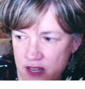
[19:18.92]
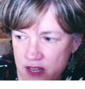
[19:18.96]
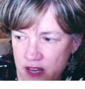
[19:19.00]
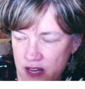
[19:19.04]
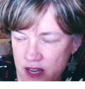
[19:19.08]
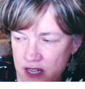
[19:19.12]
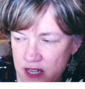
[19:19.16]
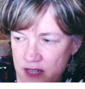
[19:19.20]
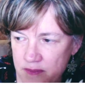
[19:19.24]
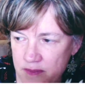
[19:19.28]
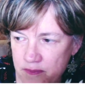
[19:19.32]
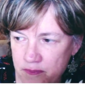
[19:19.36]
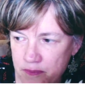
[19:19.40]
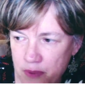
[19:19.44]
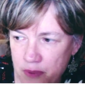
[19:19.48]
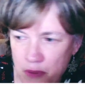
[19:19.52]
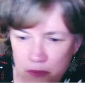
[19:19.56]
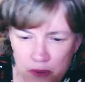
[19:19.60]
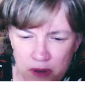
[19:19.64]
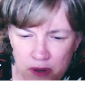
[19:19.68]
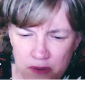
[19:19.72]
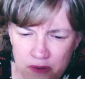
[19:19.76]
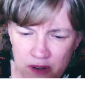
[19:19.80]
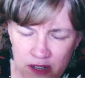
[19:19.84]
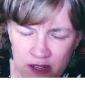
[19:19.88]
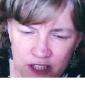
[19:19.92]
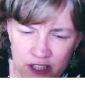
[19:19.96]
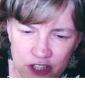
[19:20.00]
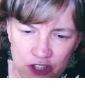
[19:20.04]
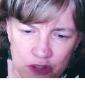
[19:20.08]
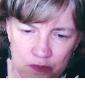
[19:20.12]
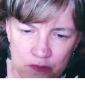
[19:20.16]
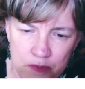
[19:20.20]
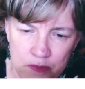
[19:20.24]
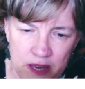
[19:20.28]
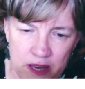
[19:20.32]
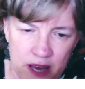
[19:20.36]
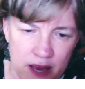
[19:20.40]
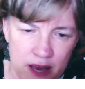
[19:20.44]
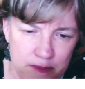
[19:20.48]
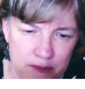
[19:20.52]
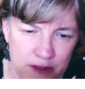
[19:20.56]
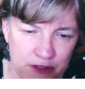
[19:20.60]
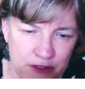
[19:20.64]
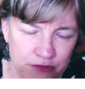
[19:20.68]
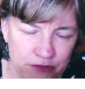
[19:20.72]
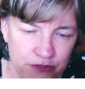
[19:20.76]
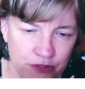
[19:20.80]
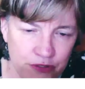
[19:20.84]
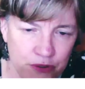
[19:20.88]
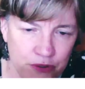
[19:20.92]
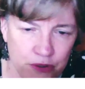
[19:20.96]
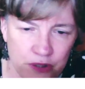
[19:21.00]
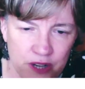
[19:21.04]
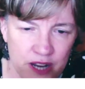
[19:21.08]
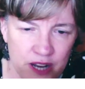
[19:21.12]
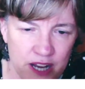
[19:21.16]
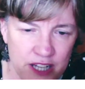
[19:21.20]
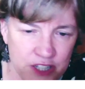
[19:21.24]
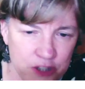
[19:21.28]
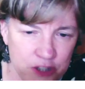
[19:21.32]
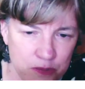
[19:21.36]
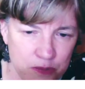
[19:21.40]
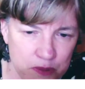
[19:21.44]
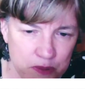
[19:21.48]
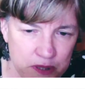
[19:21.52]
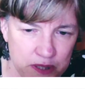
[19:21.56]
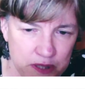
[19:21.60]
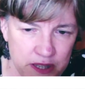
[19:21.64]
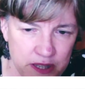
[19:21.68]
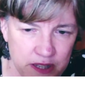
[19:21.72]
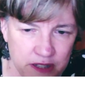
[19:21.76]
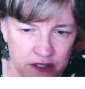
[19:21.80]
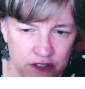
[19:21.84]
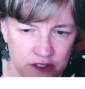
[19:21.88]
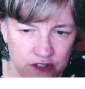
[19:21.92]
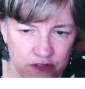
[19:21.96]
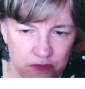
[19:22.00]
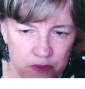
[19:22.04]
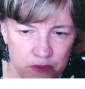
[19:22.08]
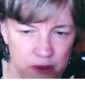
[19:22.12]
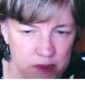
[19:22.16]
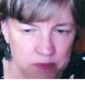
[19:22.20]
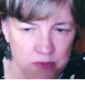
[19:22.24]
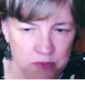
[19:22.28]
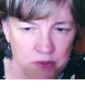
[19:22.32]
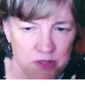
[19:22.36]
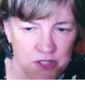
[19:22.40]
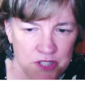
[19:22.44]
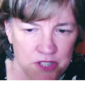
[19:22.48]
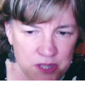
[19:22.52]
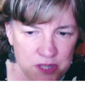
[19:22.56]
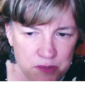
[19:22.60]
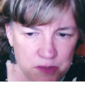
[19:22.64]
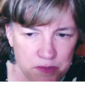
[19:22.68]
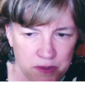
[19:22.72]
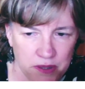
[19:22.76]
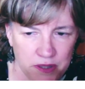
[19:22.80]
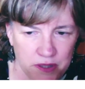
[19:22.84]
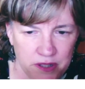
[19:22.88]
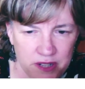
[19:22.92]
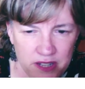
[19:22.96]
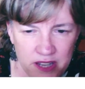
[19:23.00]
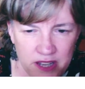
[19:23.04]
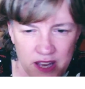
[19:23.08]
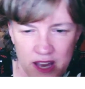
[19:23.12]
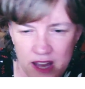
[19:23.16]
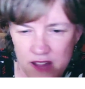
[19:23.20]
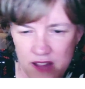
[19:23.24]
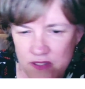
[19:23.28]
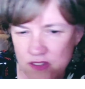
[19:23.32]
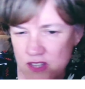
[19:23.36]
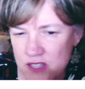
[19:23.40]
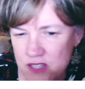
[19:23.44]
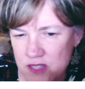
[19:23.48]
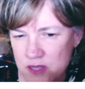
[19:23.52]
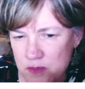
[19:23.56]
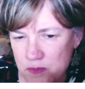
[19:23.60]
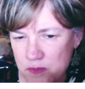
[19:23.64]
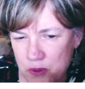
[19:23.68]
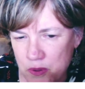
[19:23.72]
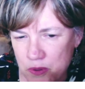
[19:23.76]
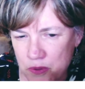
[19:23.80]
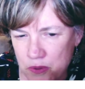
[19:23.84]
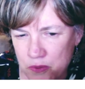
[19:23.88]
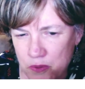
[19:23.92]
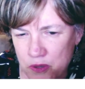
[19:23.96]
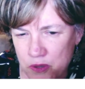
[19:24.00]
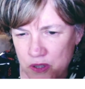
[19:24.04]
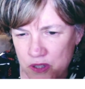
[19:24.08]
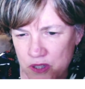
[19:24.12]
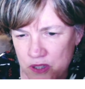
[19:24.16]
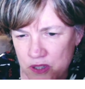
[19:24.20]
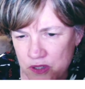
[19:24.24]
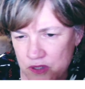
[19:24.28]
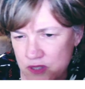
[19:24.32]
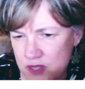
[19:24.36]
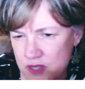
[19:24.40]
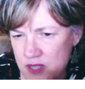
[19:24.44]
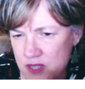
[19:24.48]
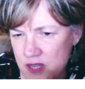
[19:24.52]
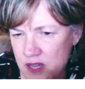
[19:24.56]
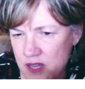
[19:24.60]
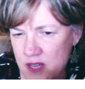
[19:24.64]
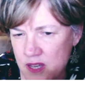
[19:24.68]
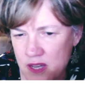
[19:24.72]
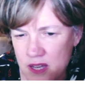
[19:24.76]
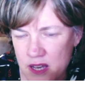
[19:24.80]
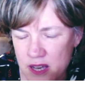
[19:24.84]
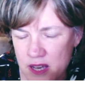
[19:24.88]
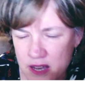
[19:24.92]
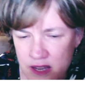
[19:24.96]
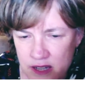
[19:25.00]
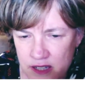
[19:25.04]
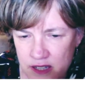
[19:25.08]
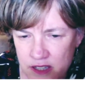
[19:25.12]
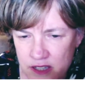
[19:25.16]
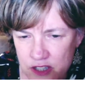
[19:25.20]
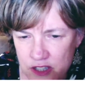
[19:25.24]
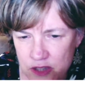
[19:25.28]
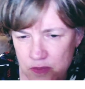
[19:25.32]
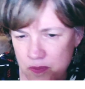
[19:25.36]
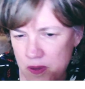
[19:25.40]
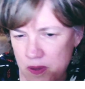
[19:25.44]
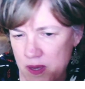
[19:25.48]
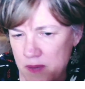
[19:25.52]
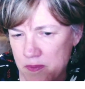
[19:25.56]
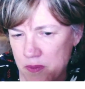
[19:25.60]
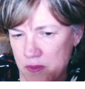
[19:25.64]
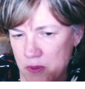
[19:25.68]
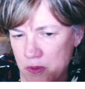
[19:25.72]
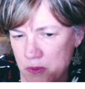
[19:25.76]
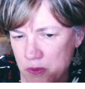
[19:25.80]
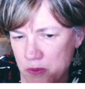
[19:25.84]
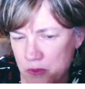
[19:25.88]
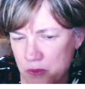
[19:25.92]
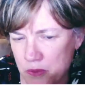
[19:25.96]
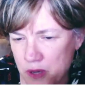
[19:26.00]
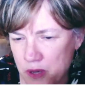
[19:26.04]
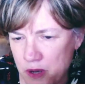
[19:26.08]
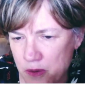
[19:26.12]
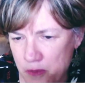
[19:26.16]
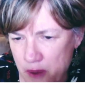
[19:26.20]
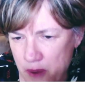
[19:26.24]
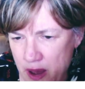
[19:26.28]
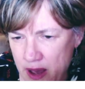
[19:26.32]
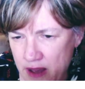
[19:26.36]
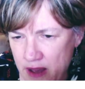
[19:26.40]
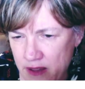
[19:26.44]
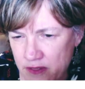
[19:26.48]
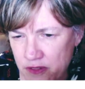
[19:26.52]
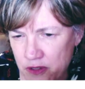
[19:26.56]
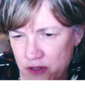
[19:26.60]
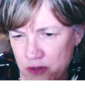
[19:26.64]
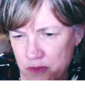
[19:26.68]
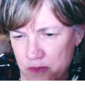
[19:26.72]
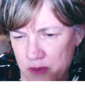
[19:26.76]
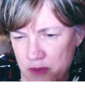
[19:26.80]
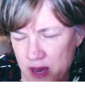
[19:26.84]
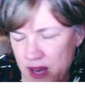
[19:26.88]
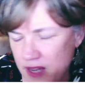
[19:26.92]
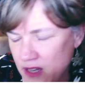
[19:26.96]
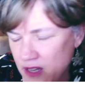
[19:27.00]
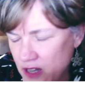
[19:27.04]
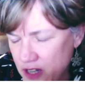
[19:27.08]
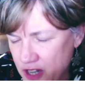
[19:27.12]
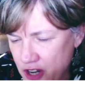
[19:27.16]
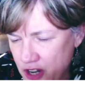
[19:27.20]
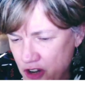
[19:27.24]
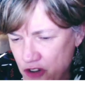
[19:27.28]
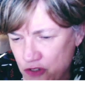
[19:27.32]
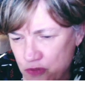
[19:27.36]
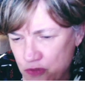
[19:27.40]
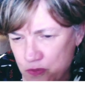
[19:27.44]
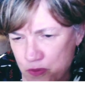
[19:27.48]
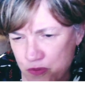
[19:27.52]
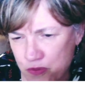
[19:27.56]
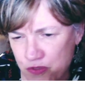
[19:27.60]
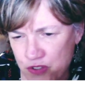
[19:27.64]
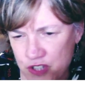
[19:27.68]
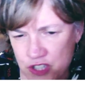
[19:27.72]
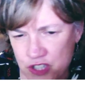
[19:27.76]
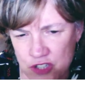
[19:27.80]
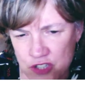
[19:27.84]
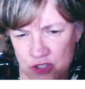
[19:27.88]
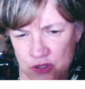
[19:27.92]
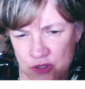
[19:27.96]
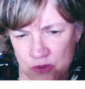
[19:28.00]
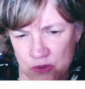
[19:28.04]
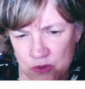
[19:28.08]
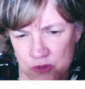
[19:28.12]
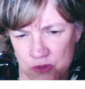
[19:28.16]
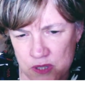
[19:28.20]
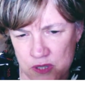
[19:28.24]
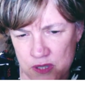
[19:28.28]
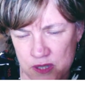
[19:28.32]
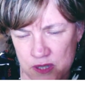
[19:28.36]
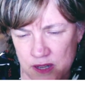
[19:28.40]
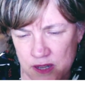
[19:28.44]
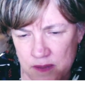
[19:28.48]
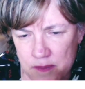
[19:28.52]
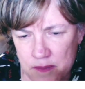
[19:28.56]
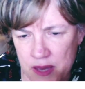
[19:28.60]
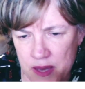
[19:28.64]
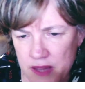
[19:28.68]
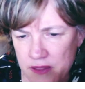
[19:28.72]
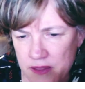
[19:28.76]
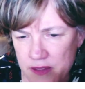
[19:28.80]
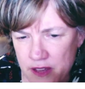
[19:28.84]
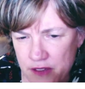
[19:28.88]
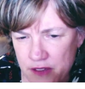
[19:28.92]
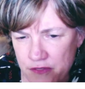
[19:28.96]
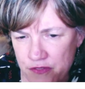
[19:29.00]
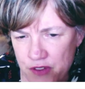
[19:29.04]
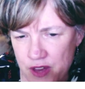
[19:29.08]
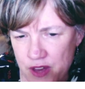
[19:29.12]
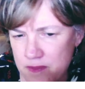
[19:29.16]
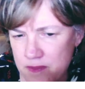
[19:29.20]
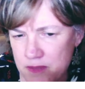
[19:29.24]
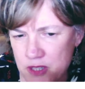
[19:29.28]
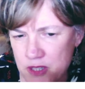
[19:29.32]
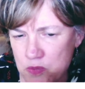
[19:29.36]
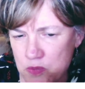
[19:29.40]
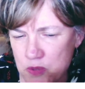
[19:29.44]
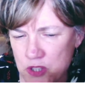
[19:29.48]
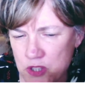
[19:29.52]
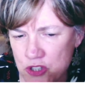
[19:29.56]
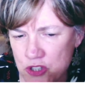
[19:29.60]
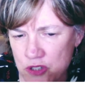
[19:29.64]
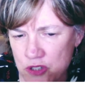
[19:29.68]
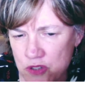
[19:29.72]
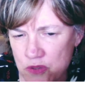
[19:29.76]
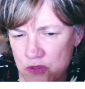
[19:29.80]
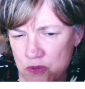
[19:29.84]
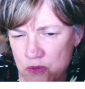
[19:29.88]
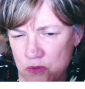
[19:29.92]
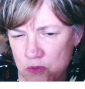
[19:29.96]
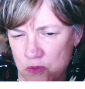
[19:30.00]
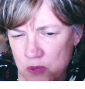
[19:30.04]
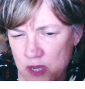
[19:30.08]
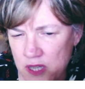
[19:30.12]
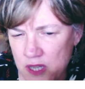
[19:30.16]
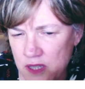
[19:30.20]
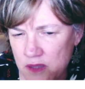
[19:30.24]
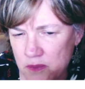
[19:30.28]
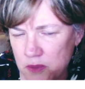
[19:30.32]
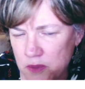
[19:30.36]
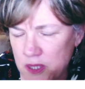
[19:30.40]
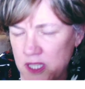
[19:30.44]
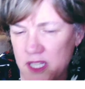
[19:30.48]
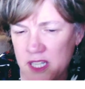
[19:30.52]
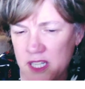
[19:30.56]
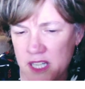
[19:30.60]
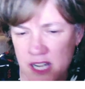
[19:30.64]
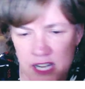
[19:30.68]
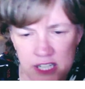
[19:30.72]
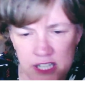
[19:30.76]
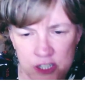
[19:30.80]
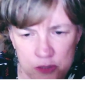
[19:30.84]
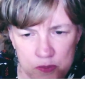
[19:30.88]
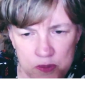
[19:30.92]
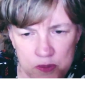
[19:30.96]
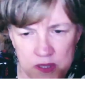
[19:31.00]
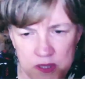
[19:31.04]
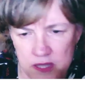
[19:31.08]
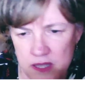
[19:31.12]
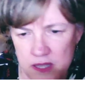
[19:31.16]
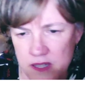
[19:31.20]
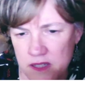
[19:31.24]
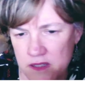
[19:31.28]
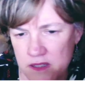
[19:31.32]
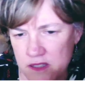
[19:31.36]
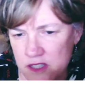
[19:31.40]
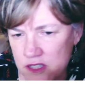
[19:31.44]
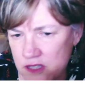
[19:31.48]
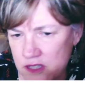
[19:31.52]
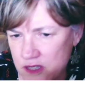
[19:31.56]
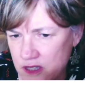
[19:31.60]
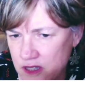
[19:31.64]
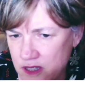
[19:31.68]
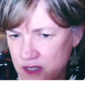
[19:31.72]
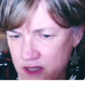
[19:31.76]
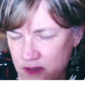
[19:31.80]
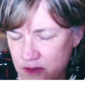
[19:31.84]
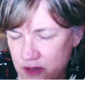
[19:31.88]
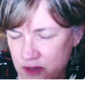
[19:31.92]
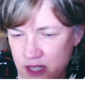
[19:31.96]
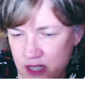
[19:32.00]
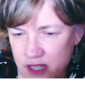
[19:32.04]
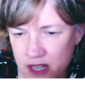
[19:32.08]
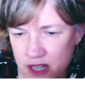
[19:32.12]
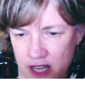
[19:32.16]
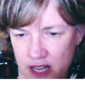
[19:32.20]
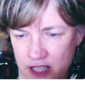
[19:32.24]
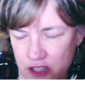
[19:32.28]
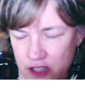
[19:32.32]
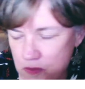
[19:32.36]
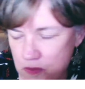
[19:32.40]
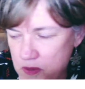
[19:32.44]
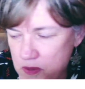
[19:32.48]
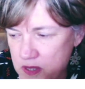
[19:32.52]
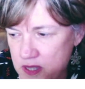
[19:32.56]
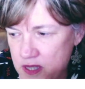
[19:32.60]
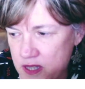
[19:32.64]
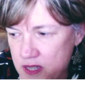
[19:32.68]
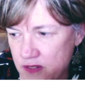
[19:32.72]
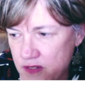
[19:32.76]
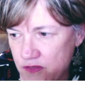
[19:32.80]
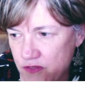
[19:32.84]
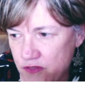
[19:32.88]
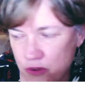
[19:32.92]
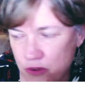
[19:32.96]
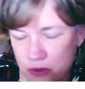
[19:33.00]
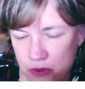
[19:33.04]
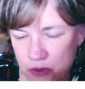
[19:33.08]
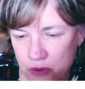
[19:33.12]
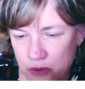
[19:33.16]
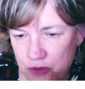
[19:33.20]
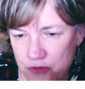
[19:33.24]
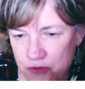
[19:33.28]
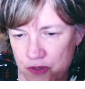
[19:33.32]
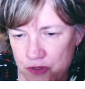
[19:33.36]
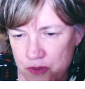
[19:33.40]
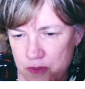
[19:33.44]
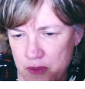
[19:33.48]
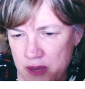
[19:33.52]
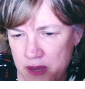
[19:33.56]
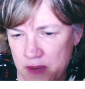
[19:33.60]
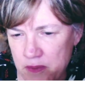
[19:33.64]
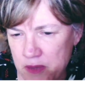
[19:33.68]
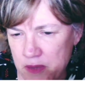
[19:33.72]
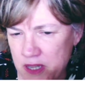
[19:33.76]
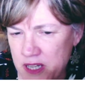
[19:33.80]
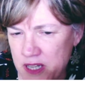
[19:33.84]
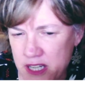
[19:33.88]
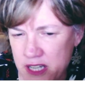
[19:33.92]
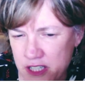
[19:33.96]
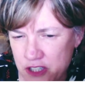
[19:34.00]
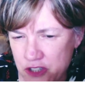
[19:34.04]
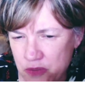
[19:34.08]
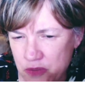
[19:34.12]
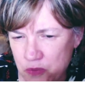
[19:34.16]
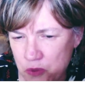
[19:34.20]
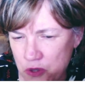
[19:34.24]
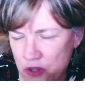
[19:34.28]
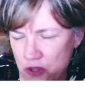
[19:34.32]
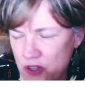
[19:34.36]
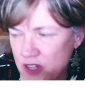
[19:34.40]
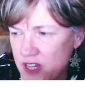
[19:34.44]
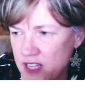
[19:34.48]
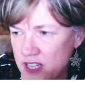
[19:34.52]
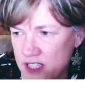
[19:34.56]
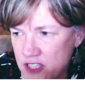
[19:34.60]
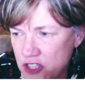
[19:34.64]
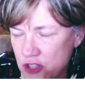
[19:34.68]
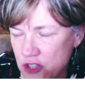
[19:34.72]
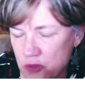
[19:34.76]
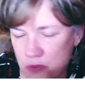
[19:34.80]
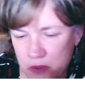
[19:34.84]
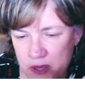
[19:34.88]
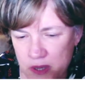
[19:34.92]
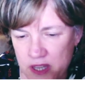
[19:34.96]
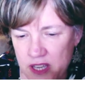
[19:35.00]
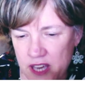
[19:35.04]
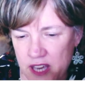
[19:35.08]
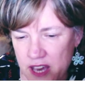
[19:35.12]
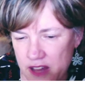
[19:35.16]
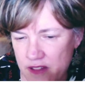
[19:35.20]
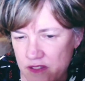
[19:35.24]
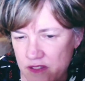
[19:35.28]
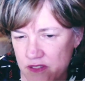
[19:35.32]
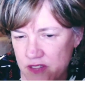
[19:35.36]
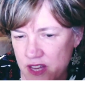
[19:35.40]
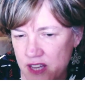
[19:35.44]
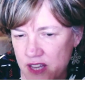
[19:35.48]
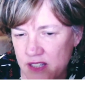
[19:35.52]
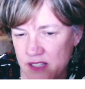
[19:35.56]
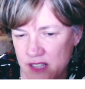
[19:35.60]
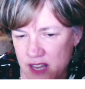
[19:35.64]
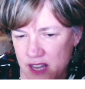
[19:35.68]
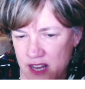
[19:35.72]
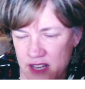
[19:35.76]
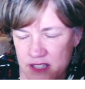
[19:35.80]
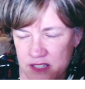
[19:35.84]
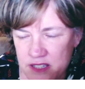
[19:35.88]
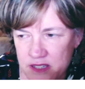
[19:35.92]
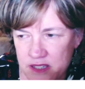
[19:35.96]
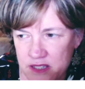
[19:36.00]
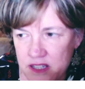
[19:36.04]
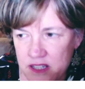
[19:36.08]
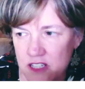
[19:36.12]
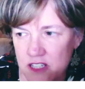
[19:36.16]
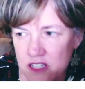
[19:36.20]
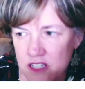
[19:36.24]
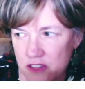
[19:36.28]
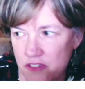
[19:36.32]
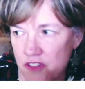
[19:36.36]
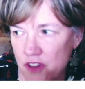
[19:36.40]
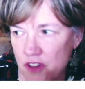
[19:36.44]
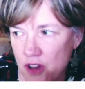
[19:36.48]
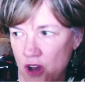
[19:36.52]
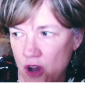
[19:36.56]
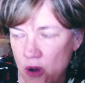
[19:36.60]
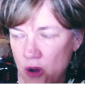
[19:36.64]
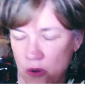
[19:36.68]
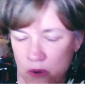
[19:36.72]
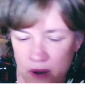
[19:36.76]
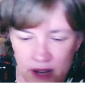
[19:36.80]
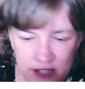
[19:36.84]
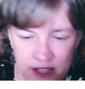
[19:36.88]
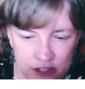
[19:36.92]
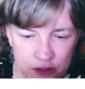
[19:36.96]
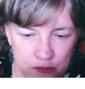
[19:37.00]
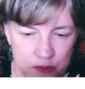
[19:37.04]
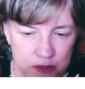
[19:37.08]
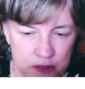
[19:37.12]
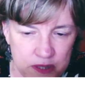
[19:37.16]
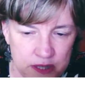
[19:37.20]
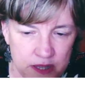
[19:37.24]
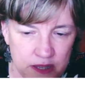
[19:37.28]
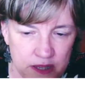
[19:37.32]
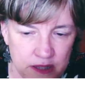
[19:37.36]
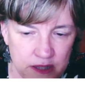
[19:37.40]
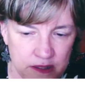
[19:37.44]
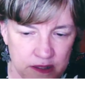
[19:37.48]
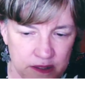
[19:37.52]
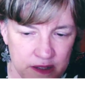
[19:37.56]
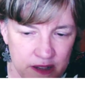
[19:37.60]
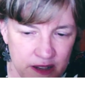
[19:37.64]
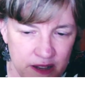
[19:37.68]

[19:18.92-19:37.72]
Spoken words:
But we really should be aiming for 100% of people with disability and their support workers and the people around them, allied health professionals and their families. We need 100%. We need 100% for all of them, and we need to work until we get the whole 100%.